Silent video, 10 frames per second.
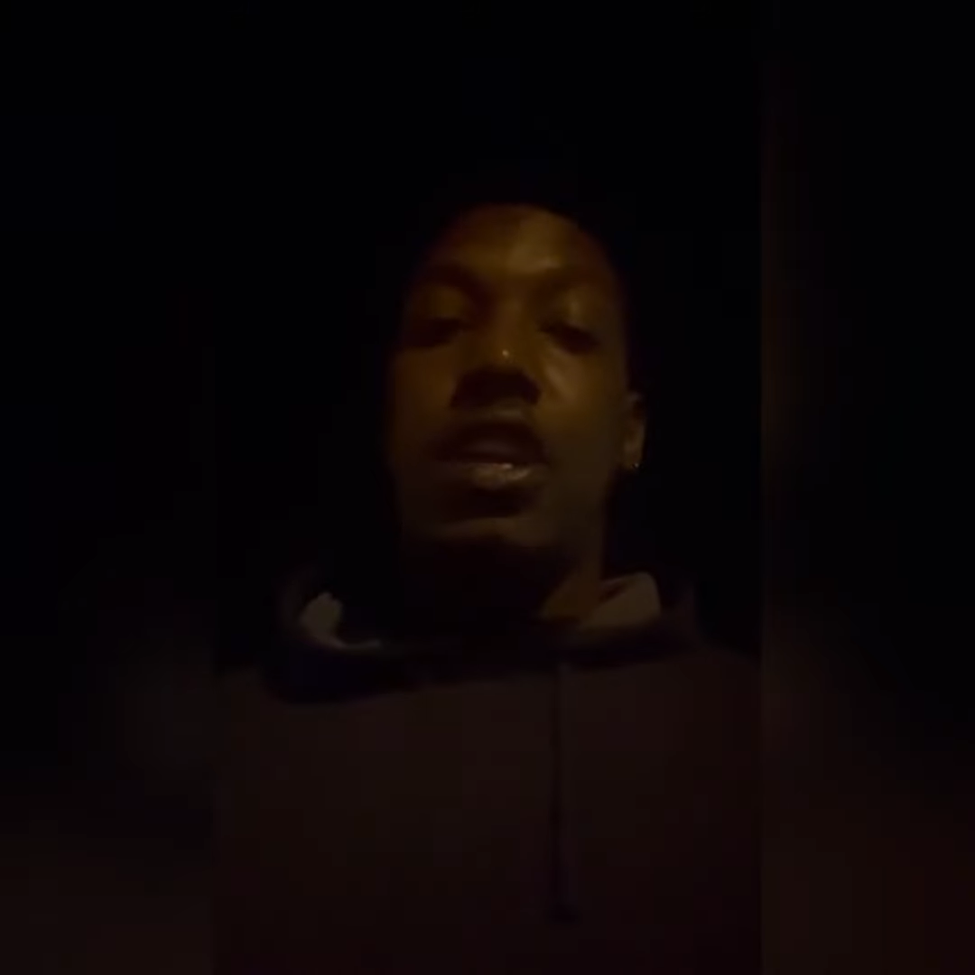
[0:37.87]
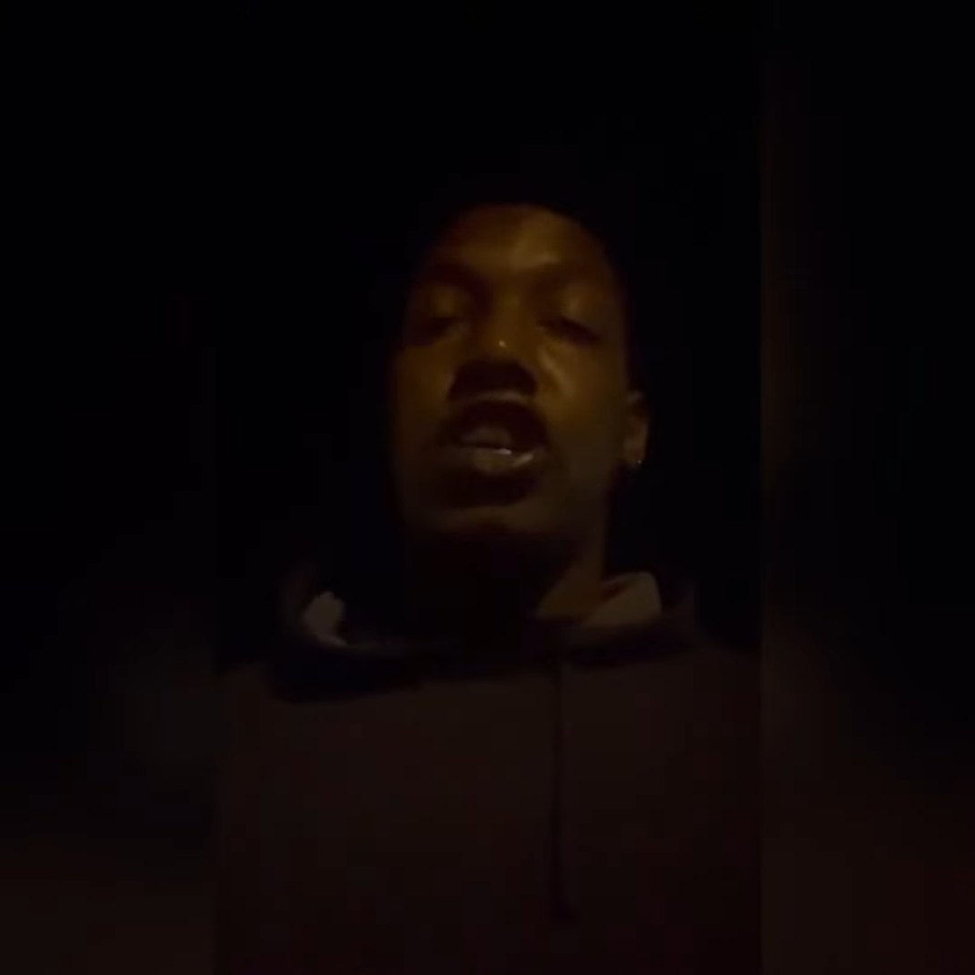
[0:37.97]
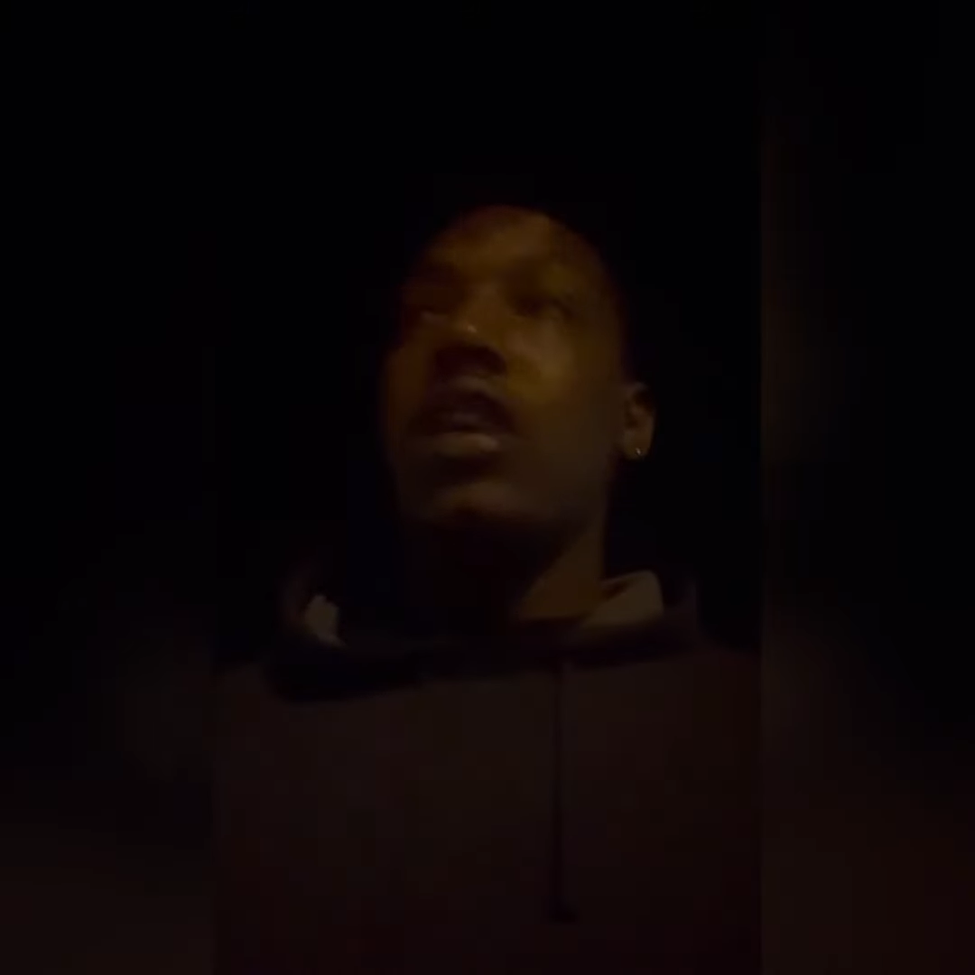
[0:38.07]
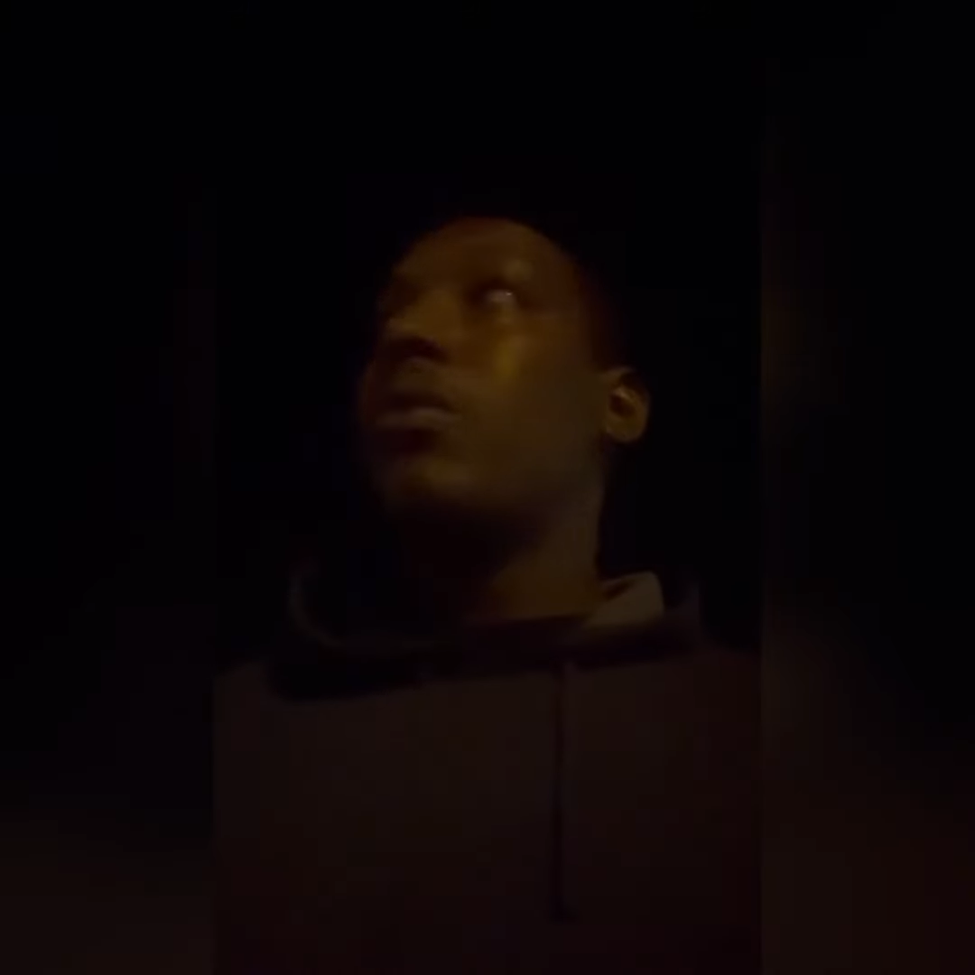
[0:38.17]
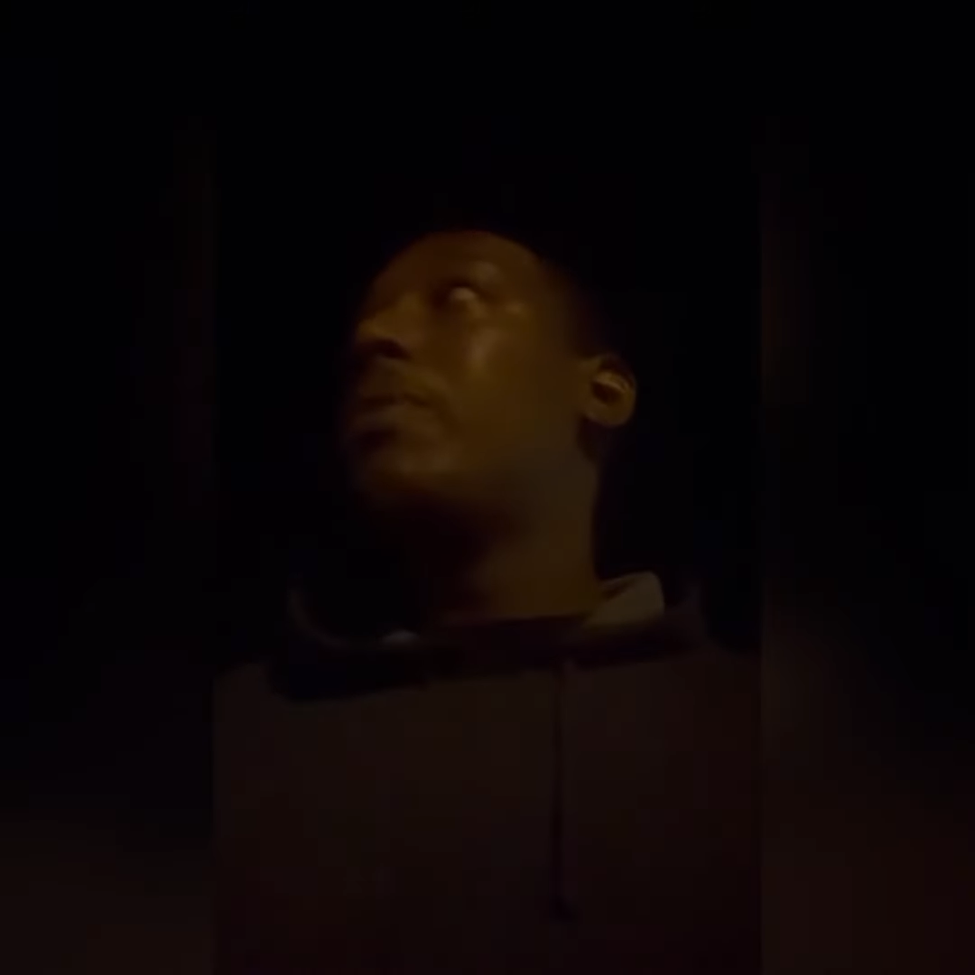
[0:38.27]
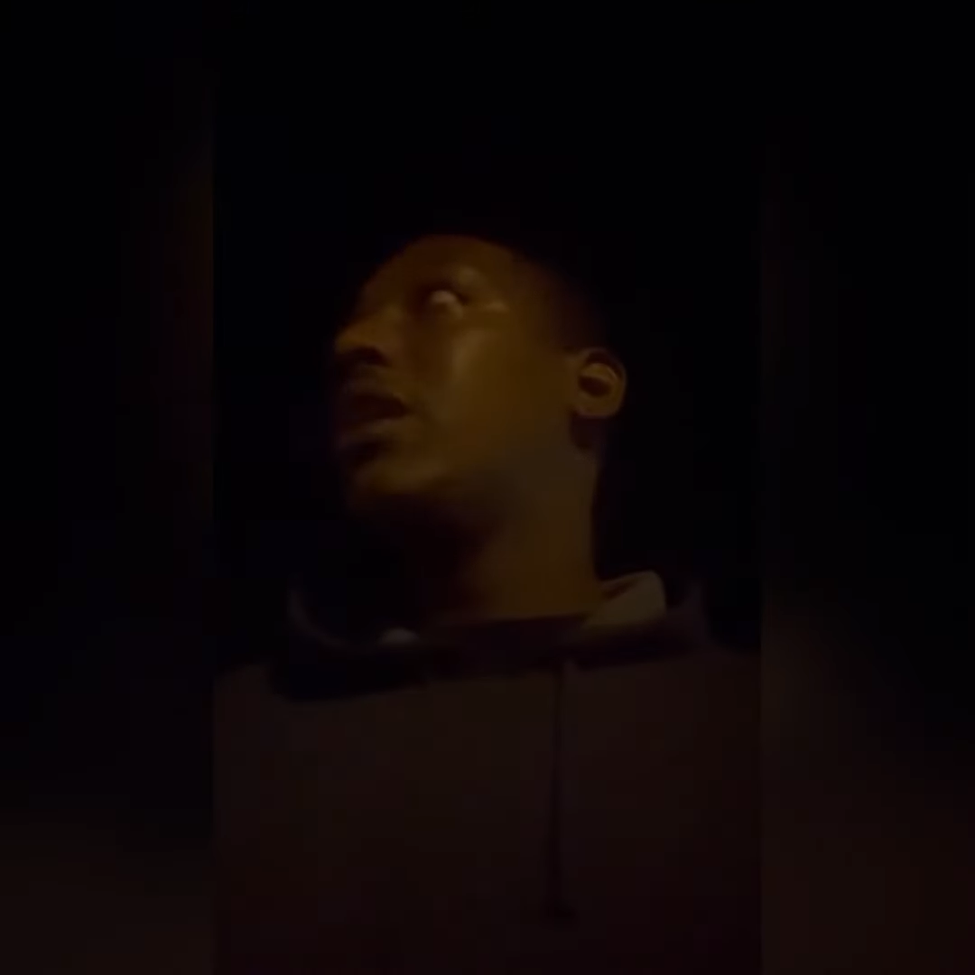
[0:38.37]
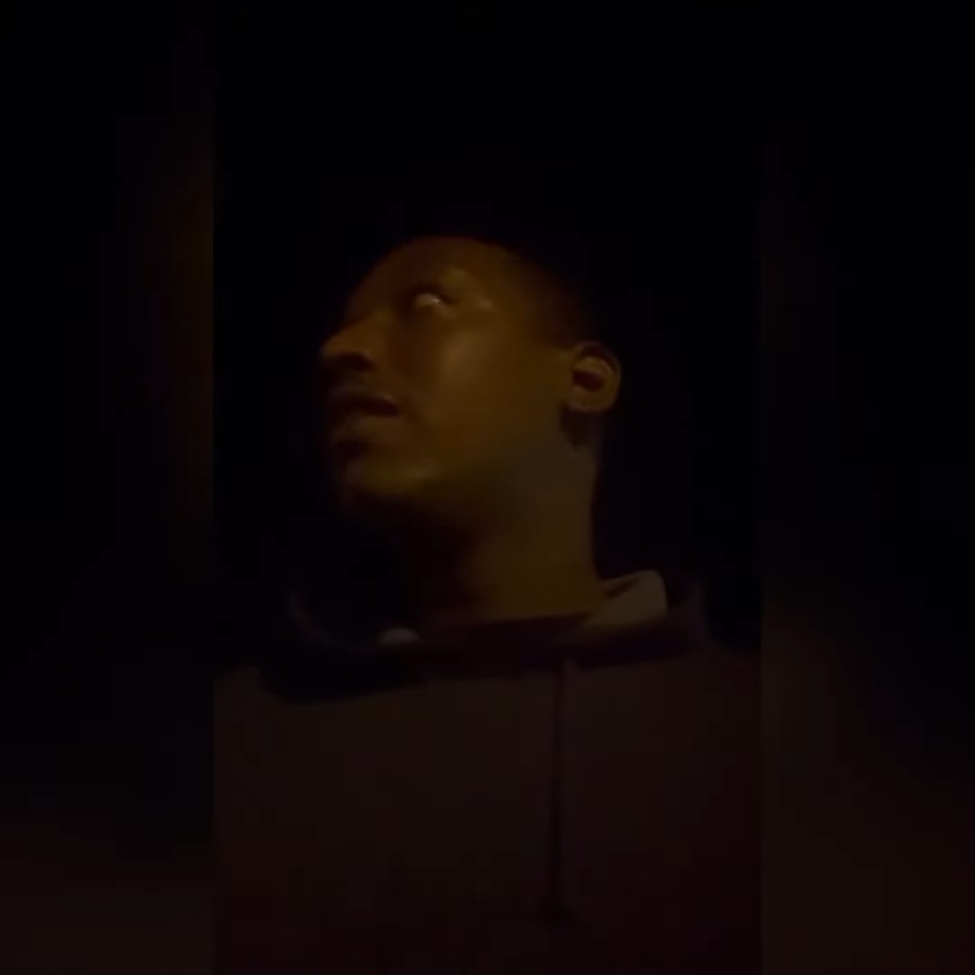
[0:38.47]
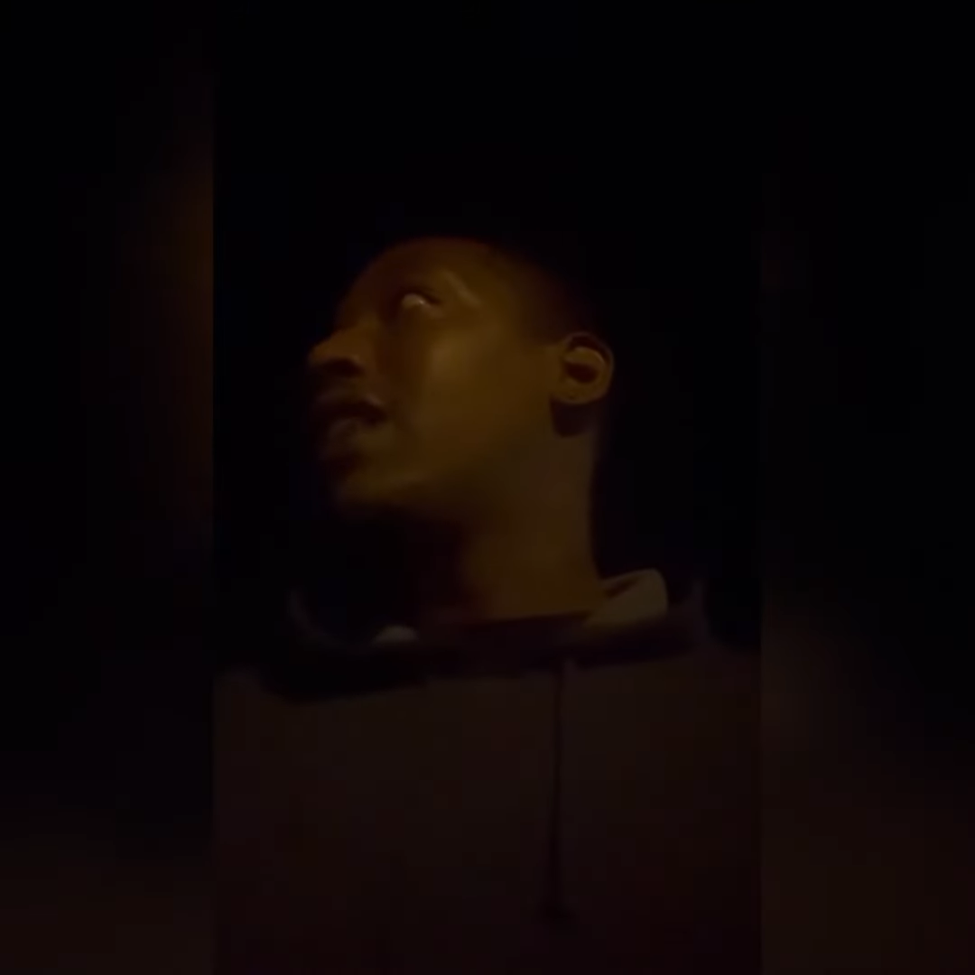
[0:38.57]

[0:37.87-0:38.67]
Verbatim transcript: jail because